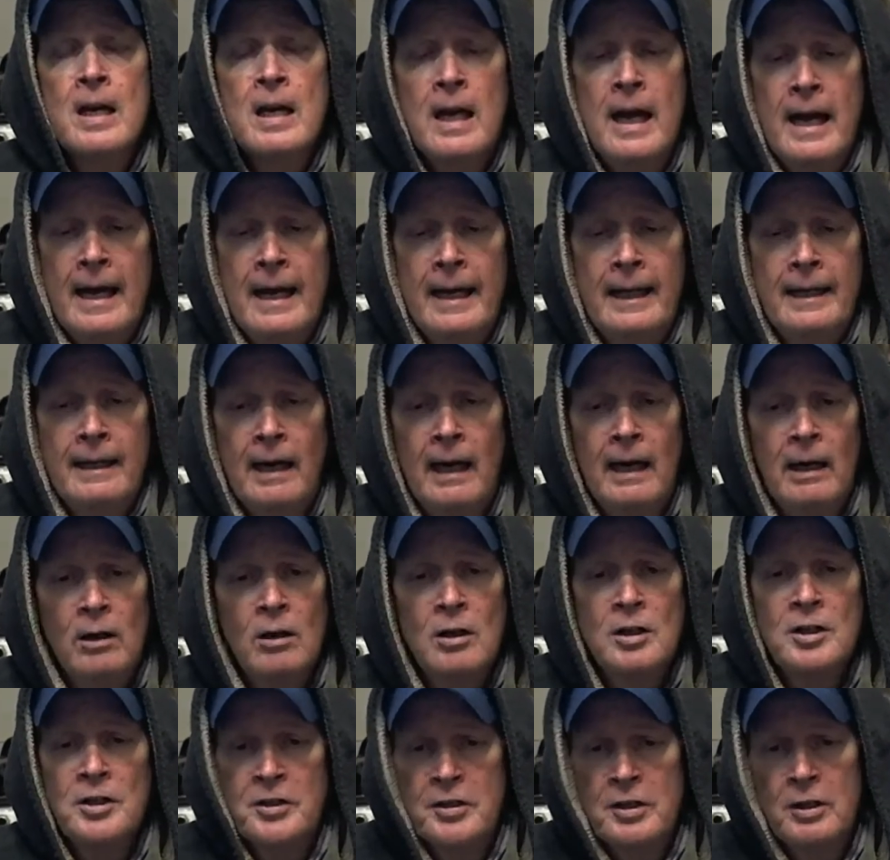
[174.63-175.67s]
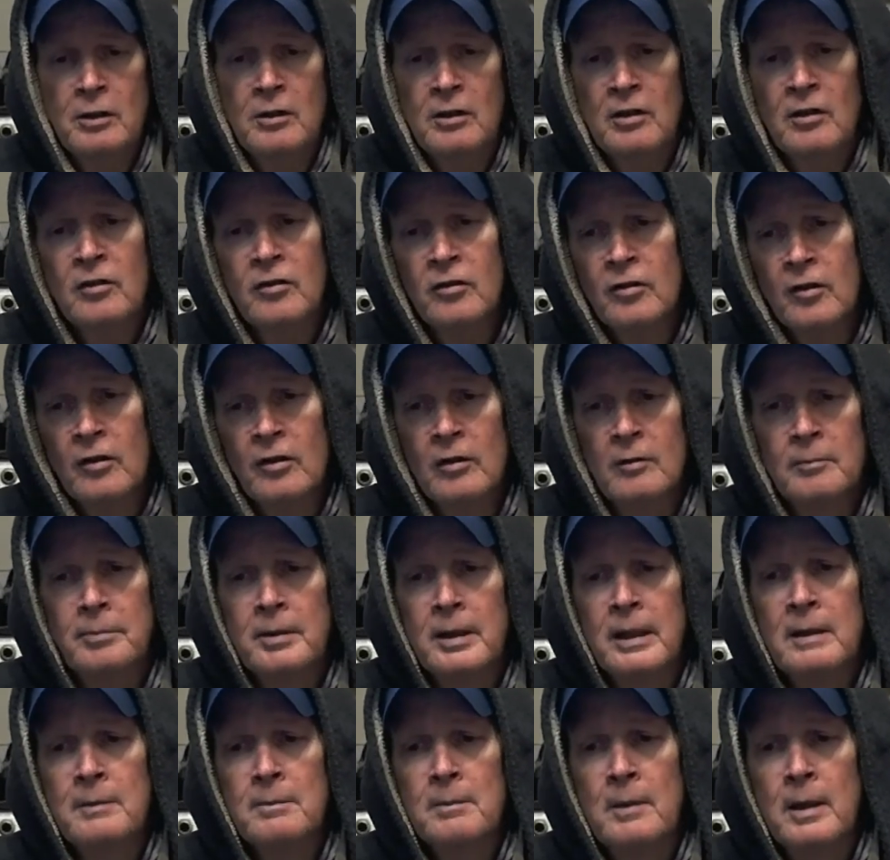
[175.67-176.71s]
And I also consider
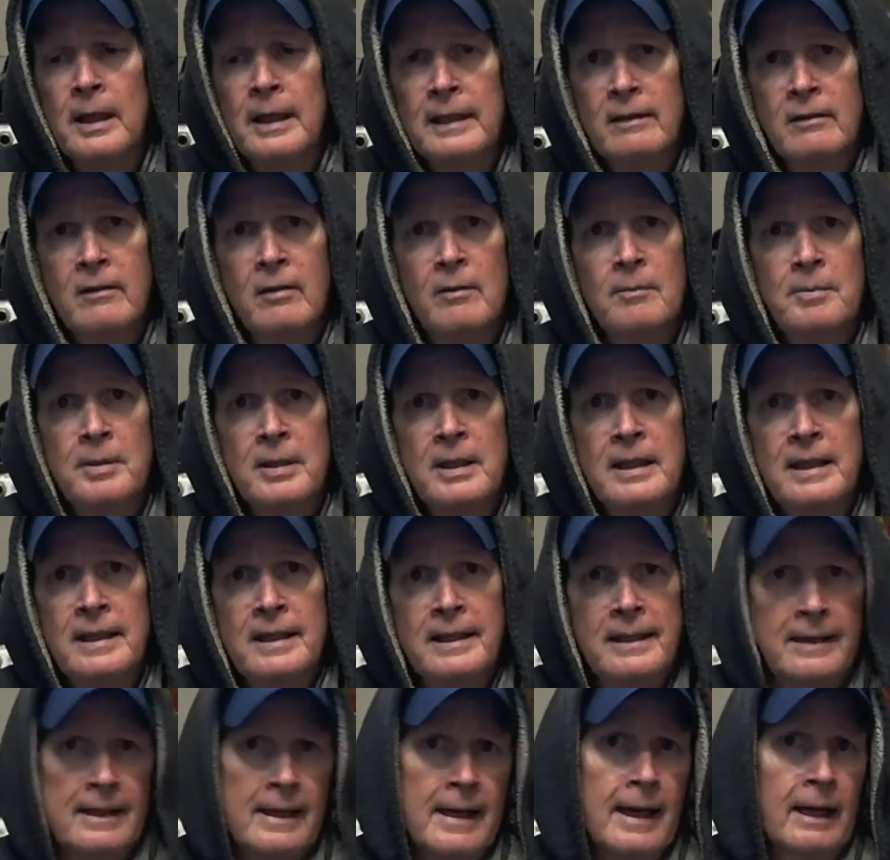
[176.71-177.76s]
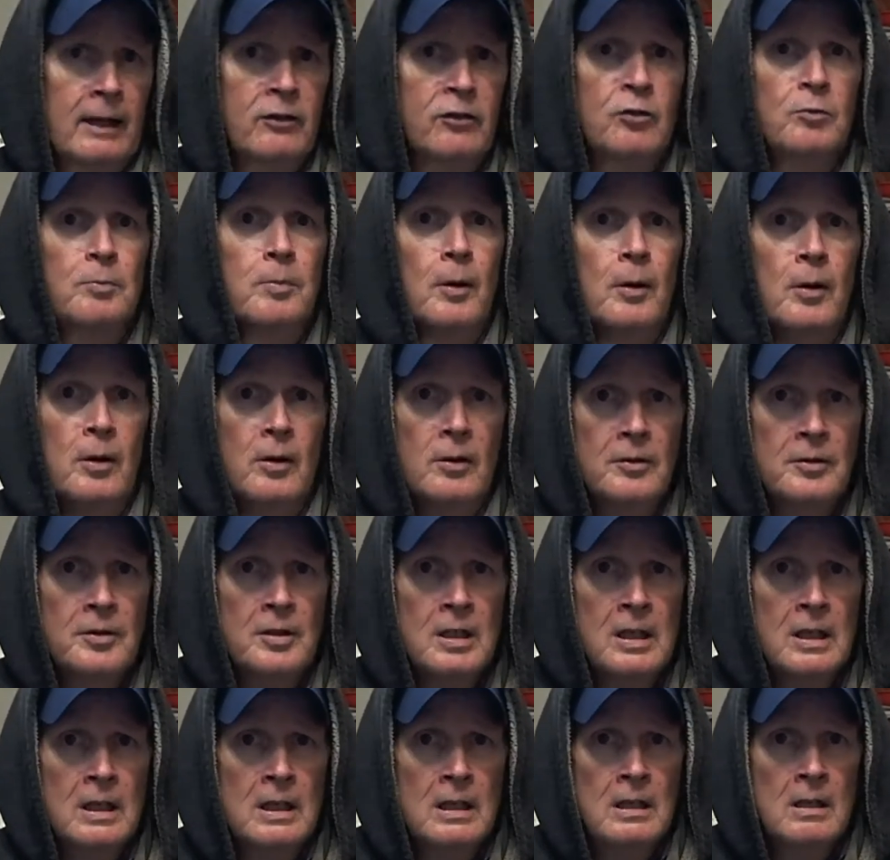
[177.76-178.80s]
Big Mike to be an expert
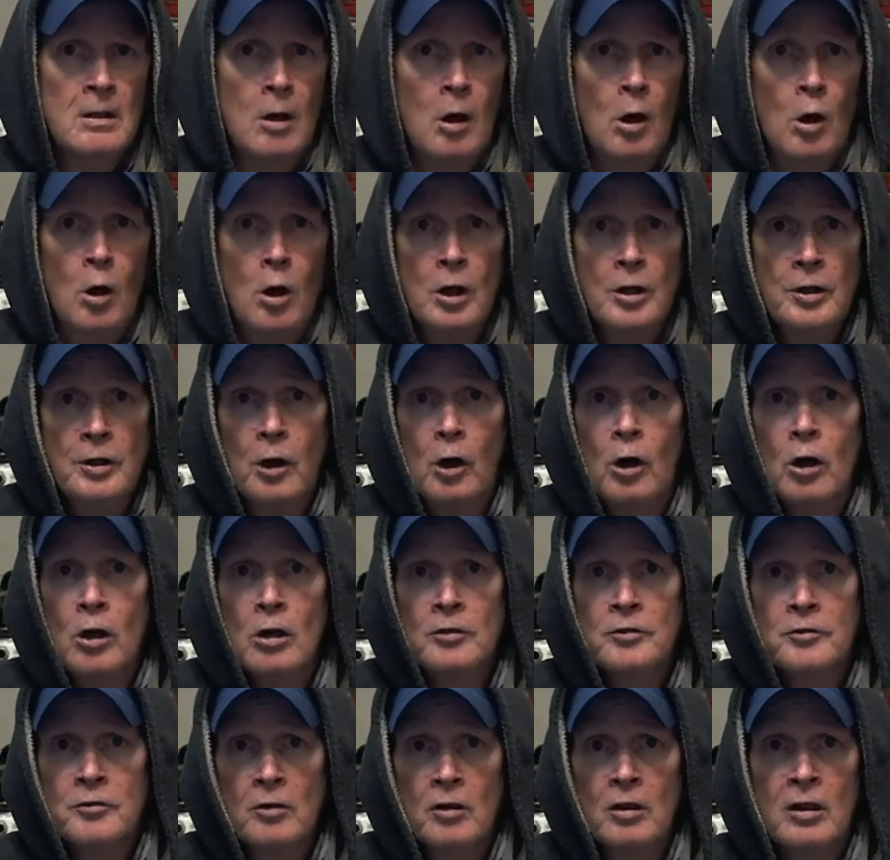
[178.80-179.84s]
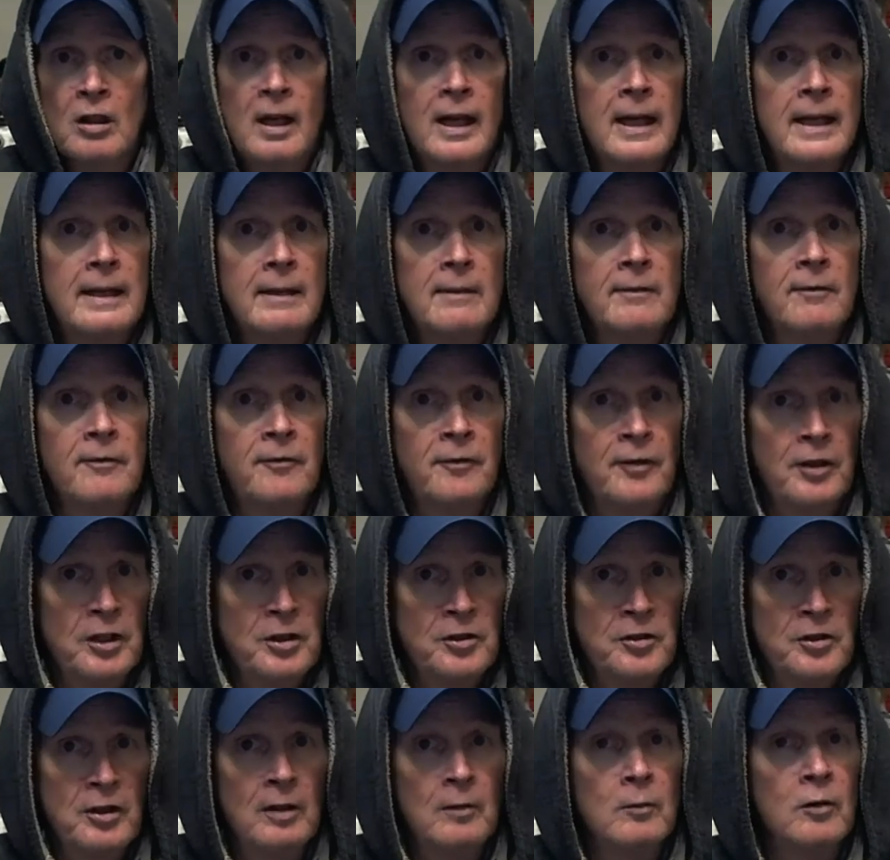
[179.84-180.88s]
on ultralight
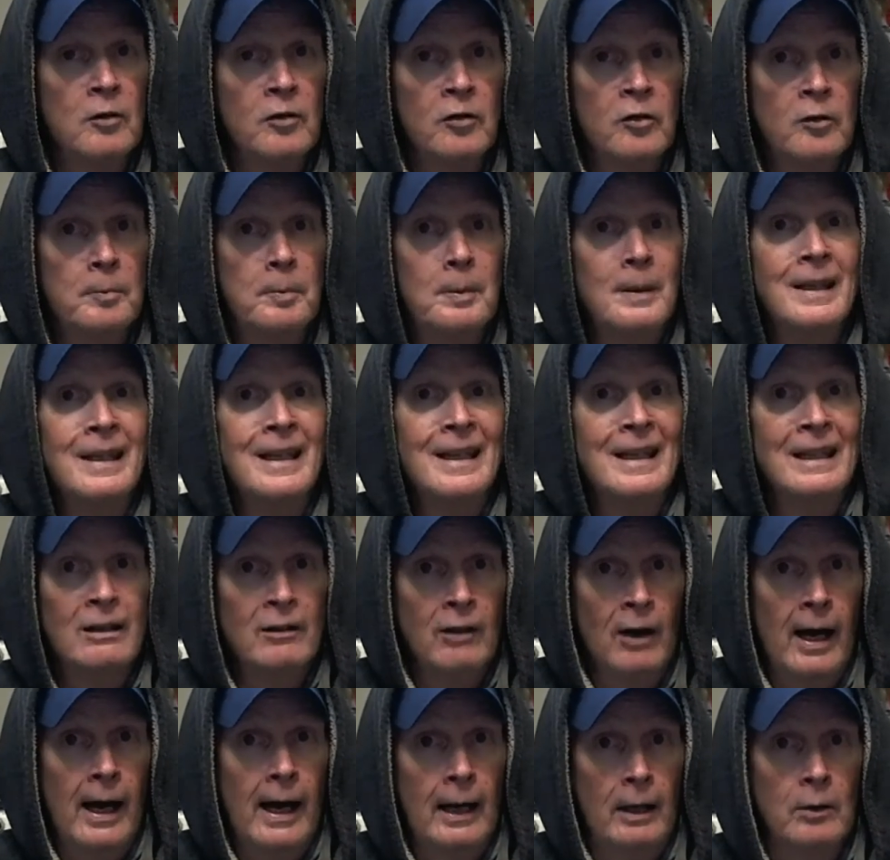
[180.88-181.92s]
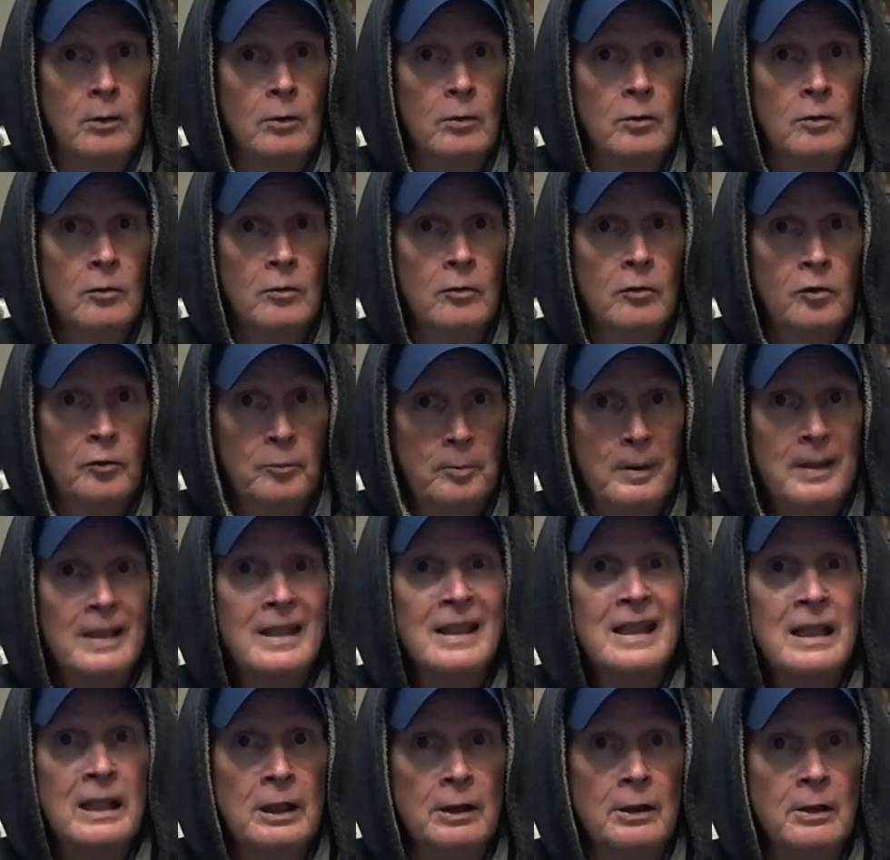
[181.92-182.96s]
fishing with spinning tackle,
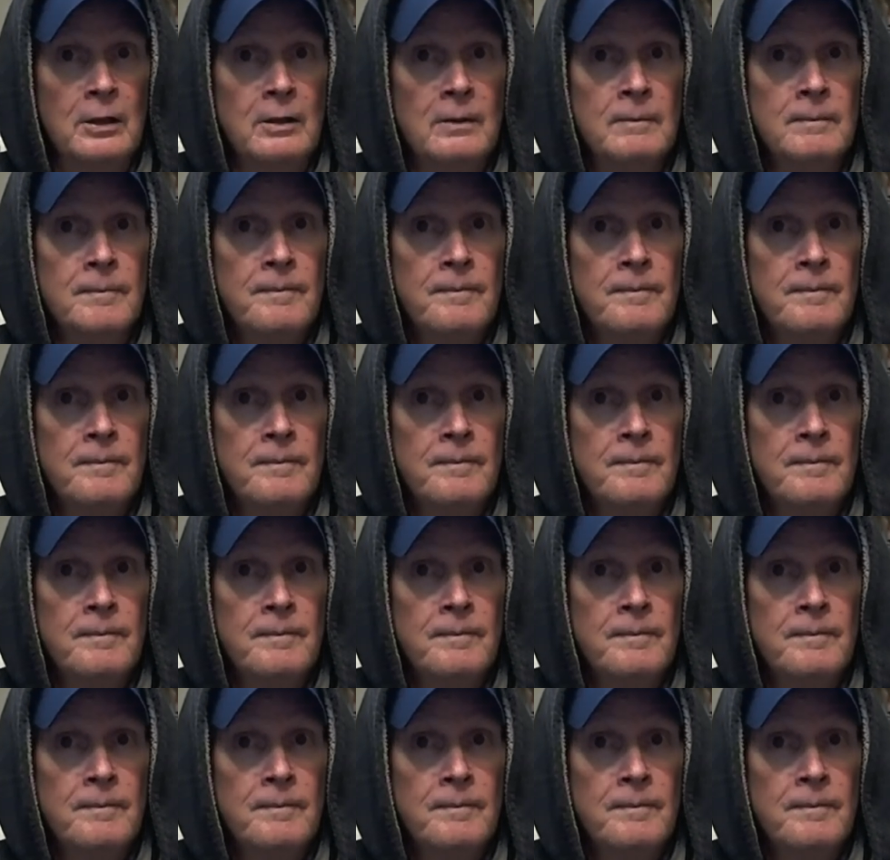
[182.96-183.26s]
spin gear.